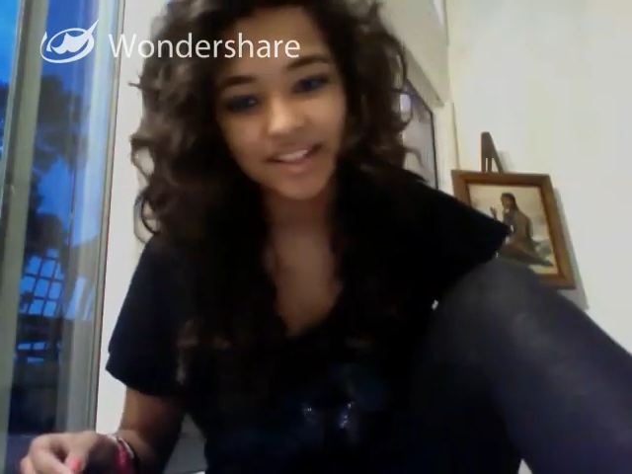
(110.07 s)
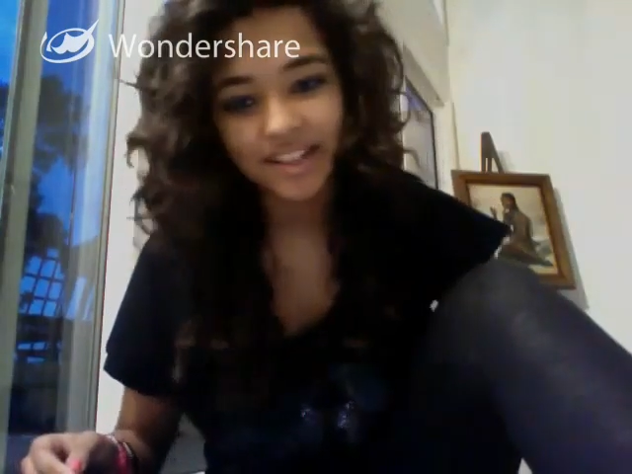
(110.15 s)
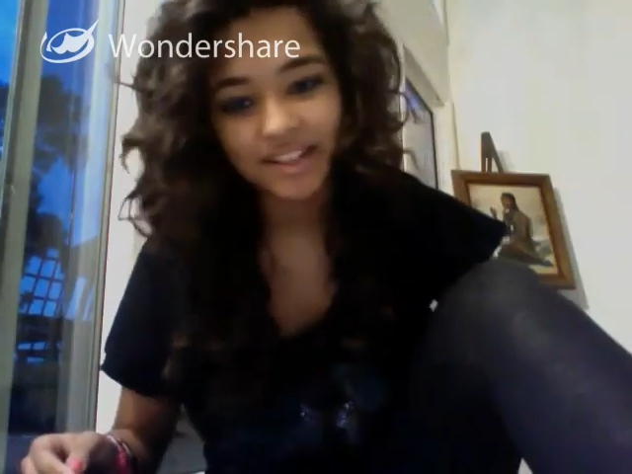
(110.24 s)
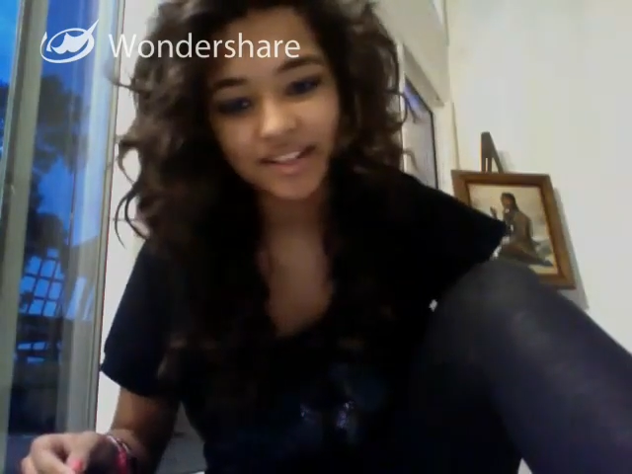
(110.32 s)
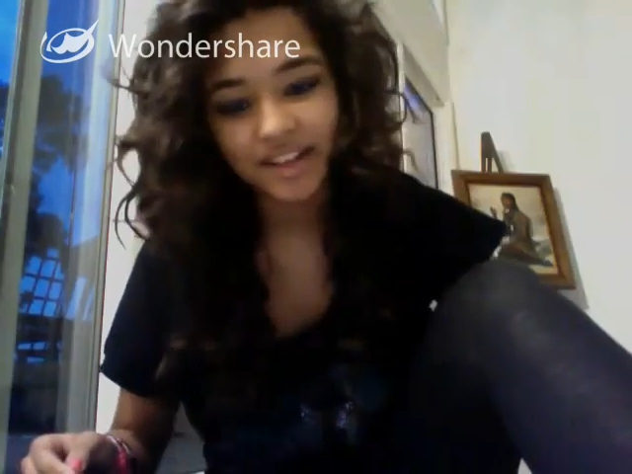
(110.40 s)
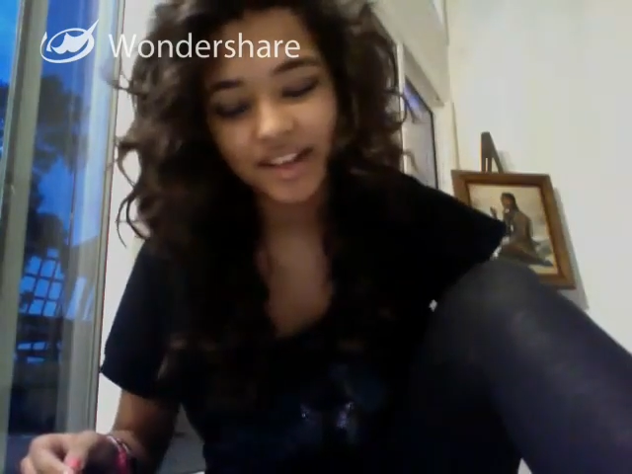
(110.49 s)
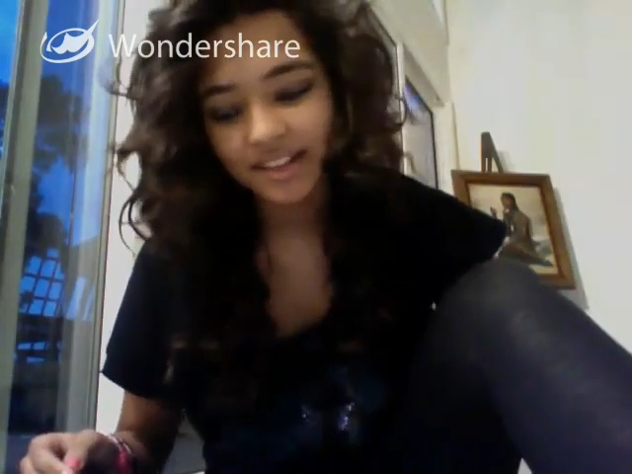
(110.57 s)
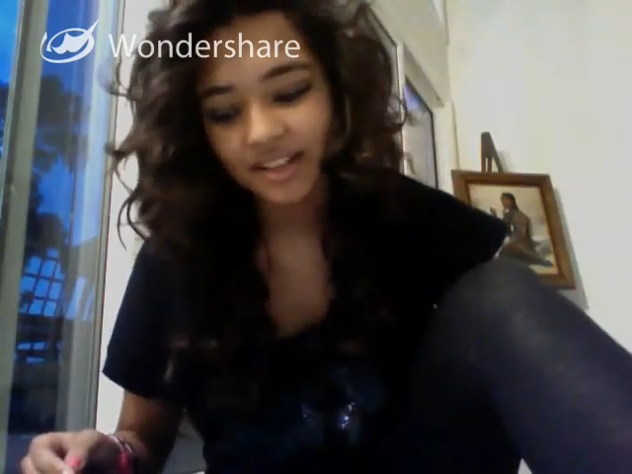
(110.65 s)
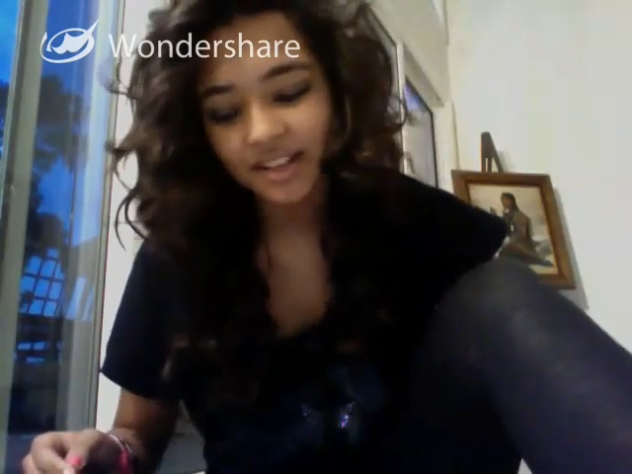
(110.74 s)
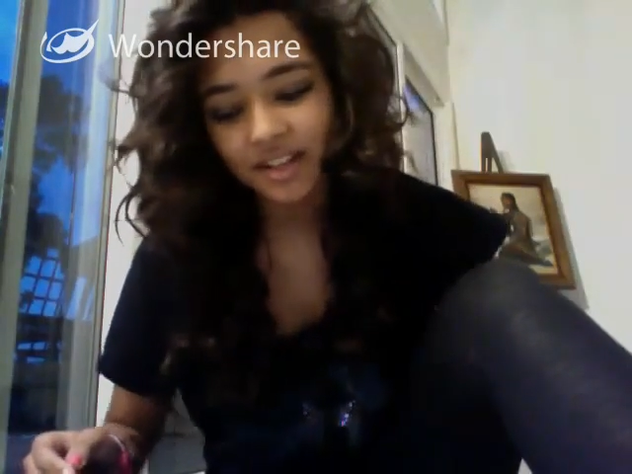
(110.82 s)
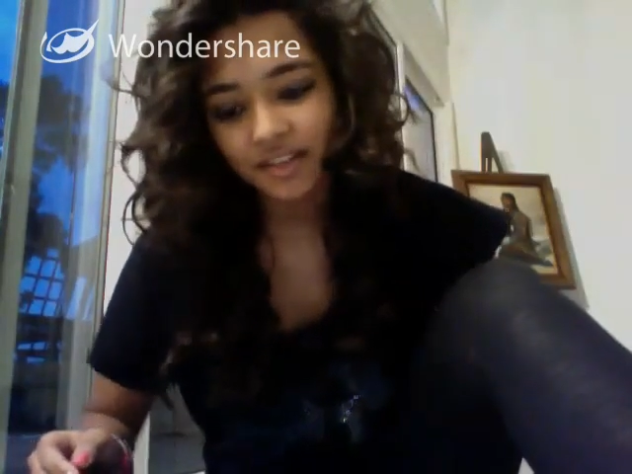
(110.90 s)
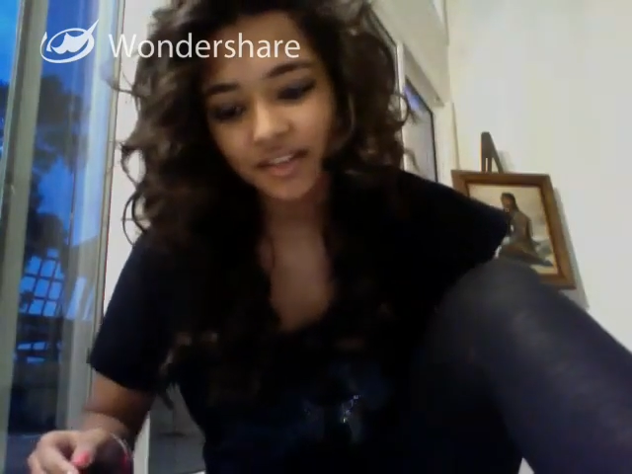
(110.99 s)
Thank you guys
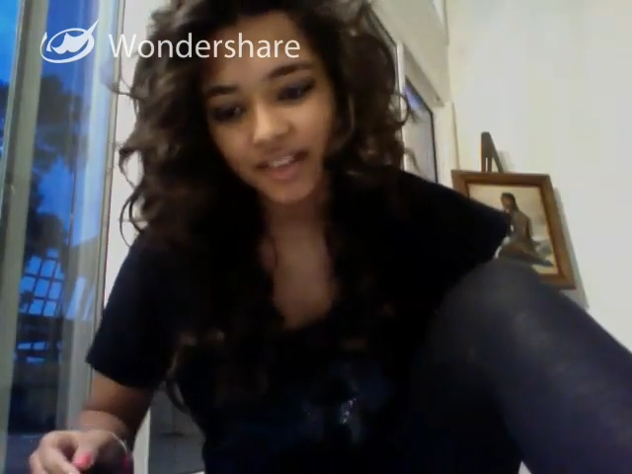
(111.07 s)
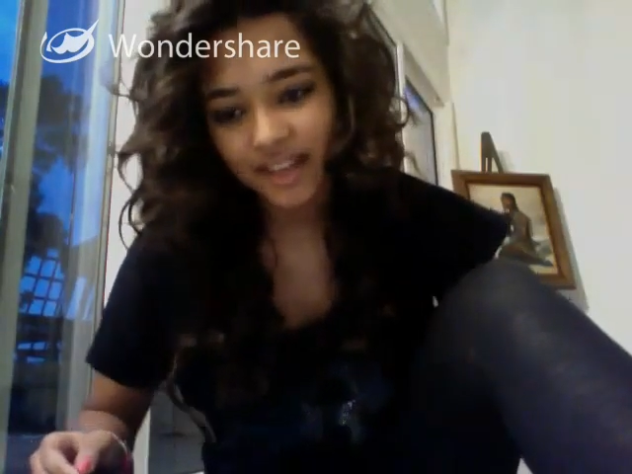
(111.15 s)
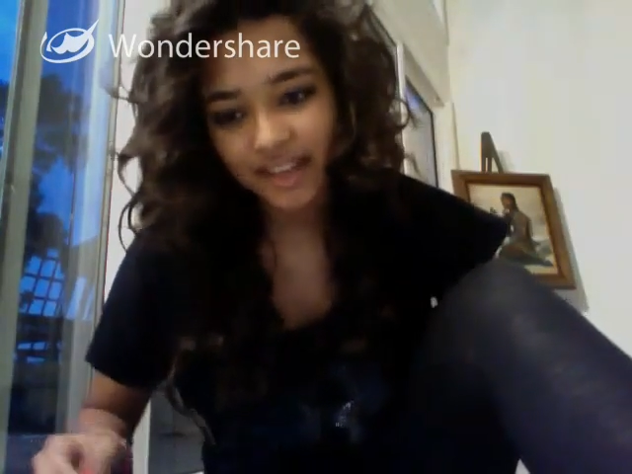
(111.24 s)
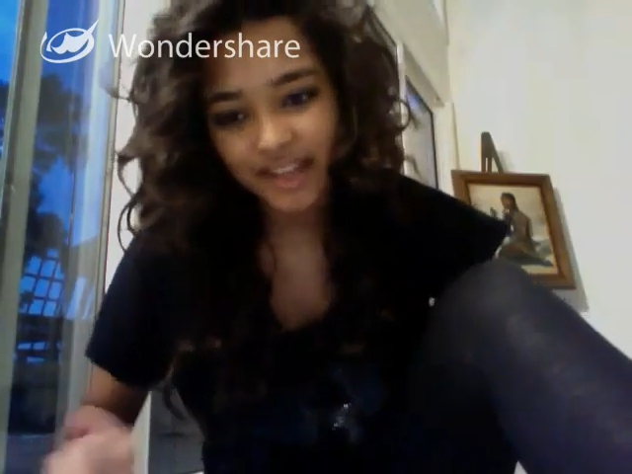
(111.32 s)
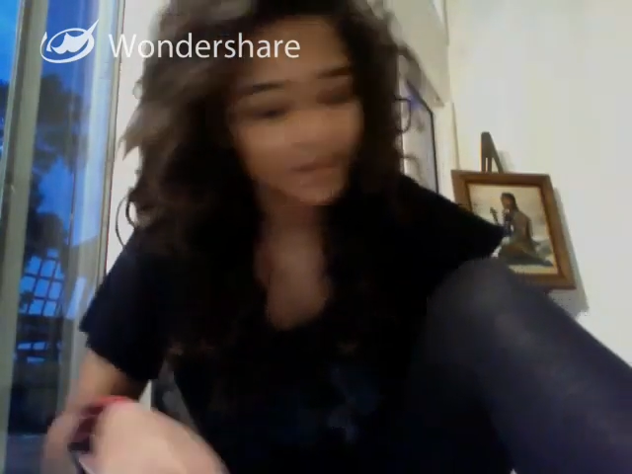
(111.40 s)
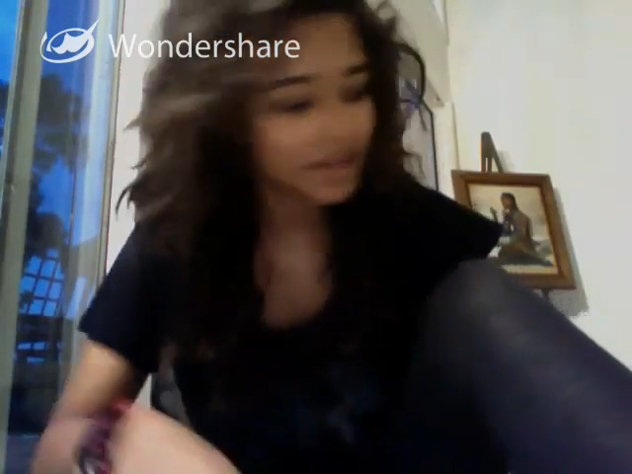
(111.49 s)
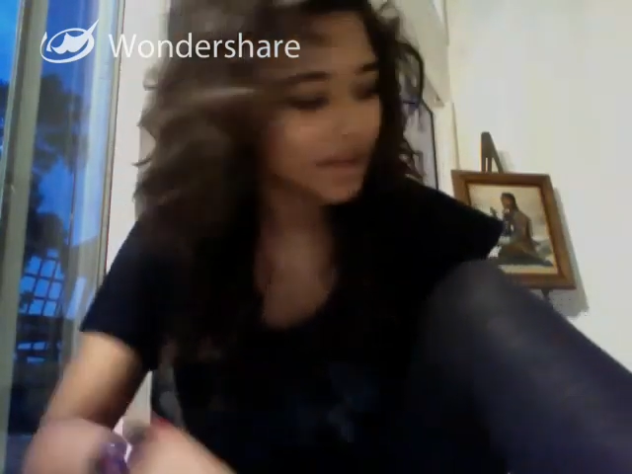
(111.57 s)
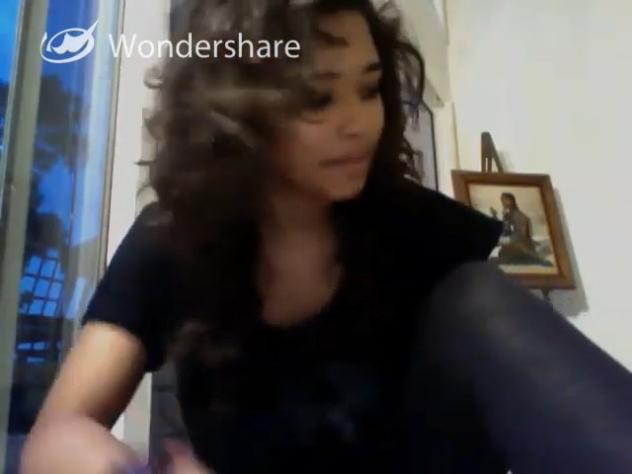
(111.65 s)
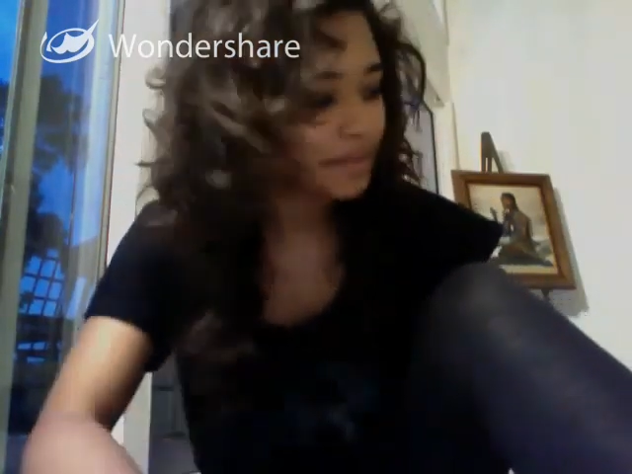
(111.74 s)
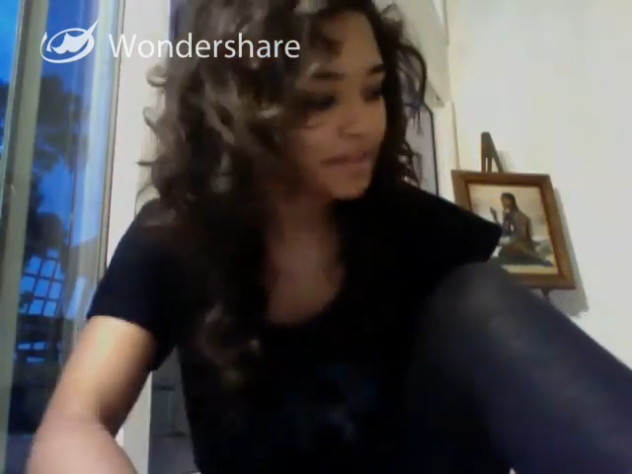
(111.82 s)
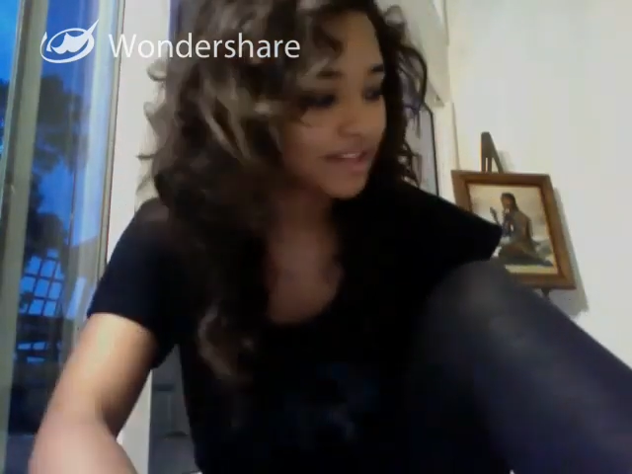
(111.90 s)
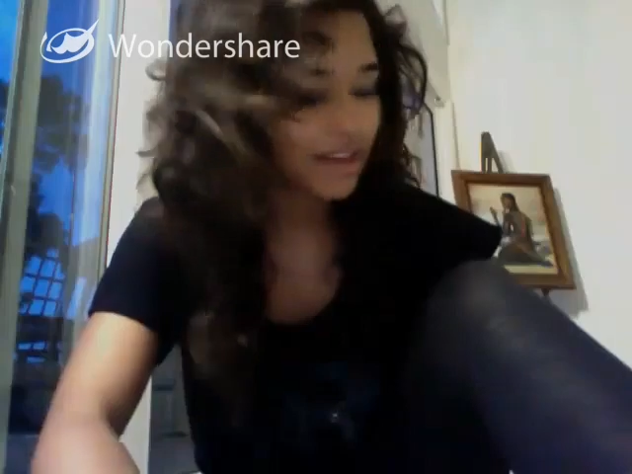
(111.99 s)
for like hitting me up
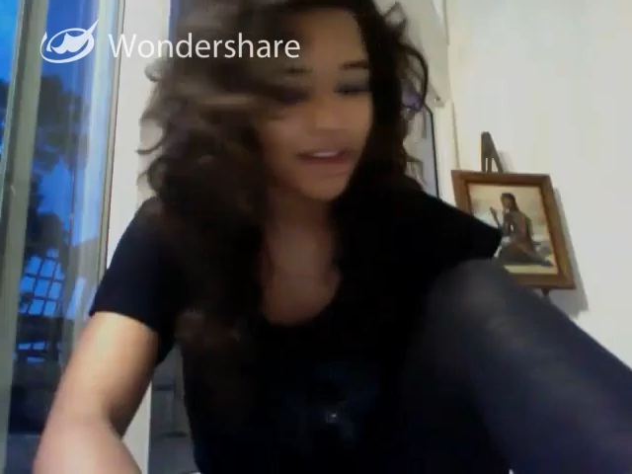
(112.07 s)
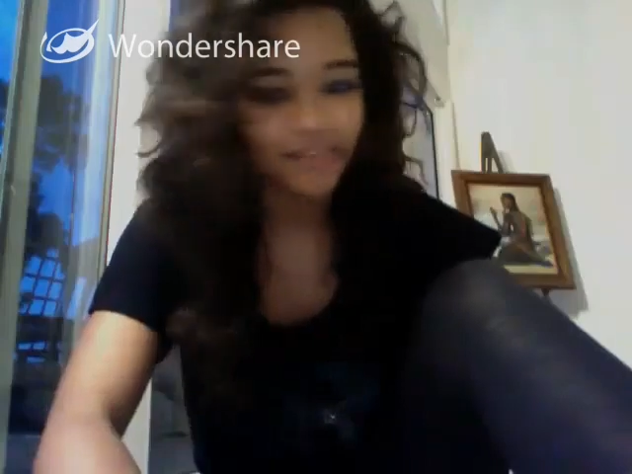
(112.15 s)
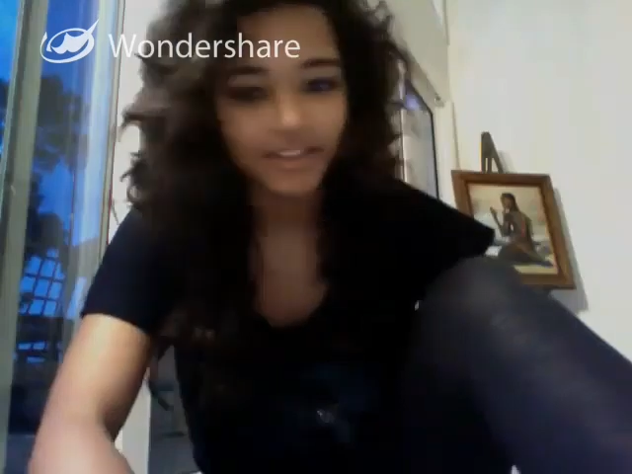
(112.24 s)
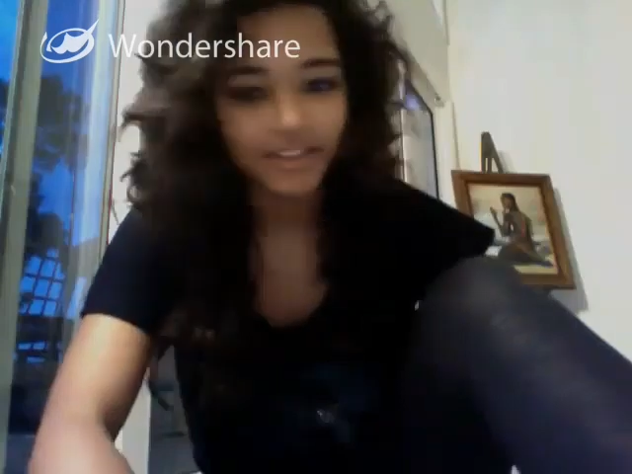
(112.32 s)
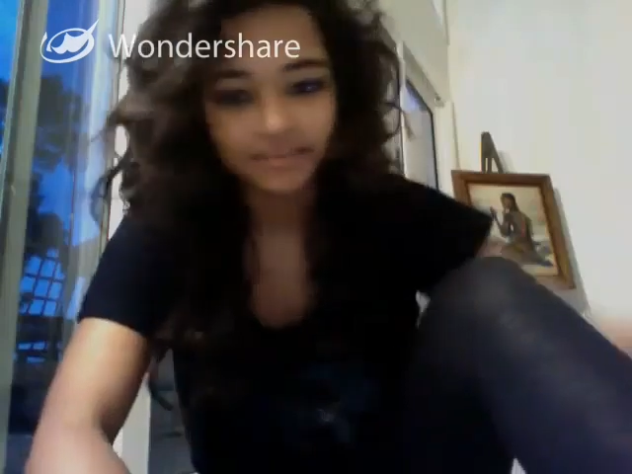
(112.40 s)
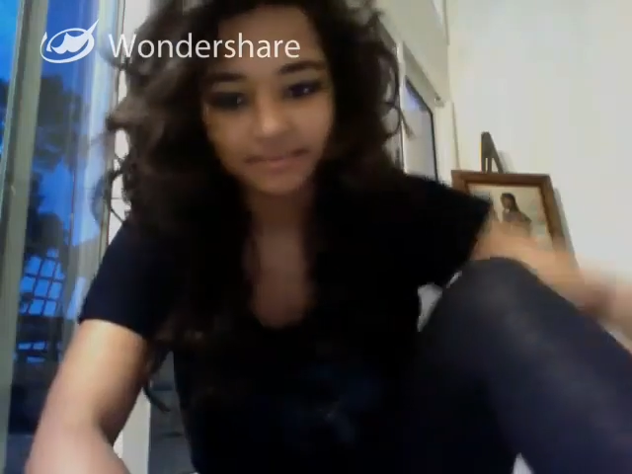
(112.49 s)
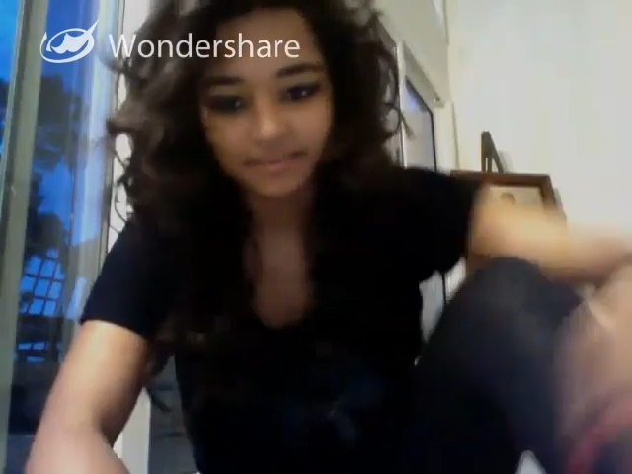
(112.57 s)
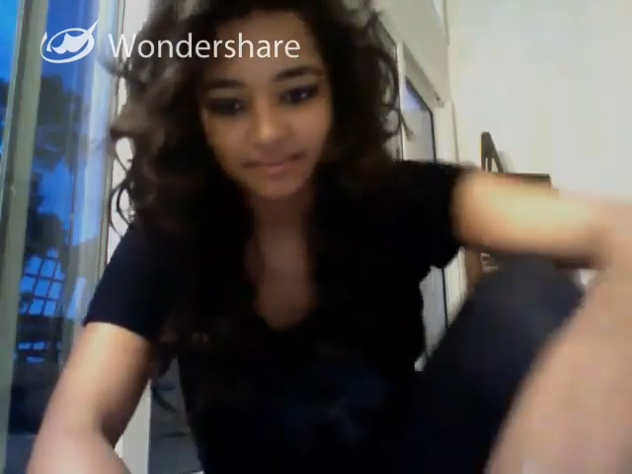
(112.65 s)
and stuff and